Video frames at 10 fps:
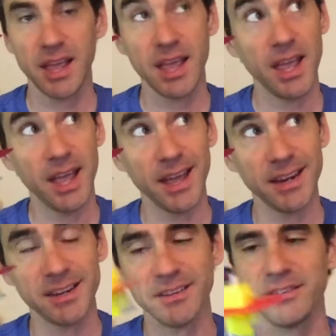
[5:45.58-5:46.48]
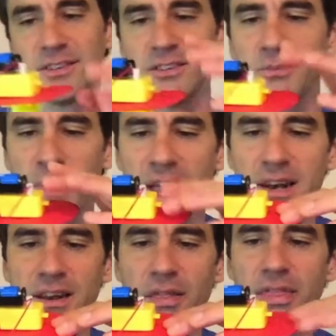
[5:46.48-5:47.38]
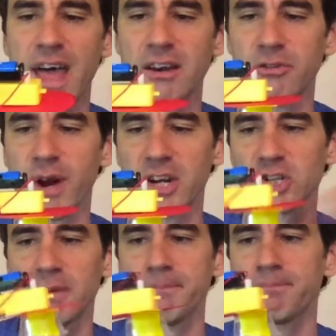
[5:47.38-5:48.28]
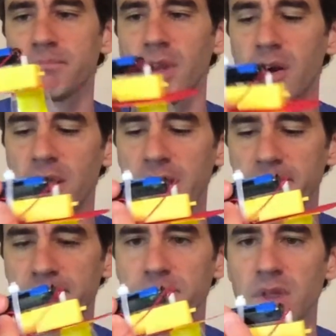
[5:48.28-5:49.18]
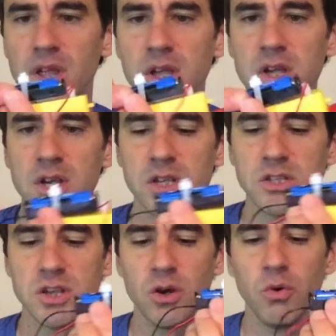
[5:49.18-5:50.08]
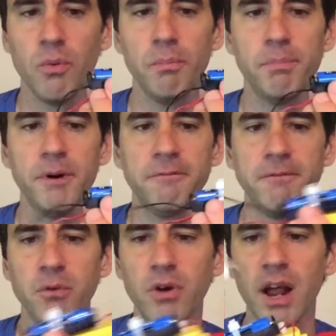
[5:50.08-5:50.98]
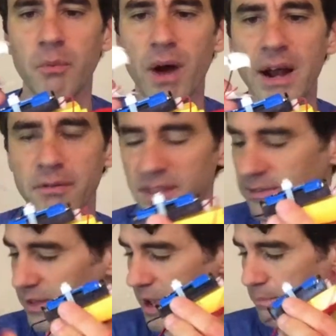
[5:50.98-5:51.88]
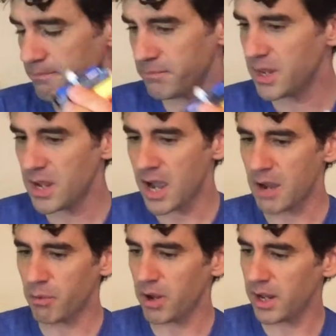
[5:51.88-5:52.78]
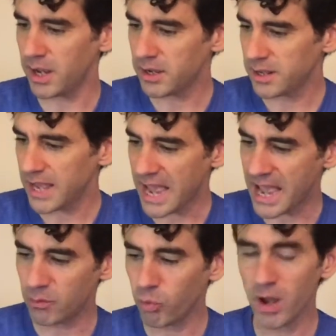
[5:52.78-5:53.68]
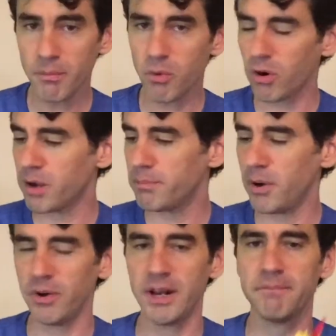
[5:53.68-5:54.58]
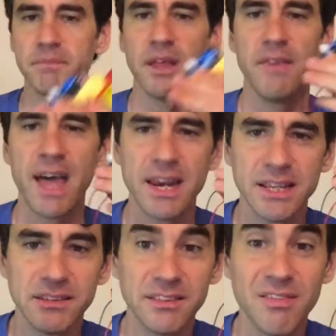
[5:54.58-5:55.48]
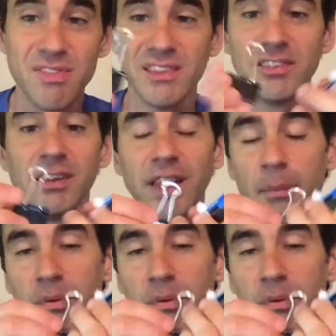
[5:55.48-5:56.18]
and suspend that direction. All right. So before I wire this up, I want to add one more component, and that is this clip.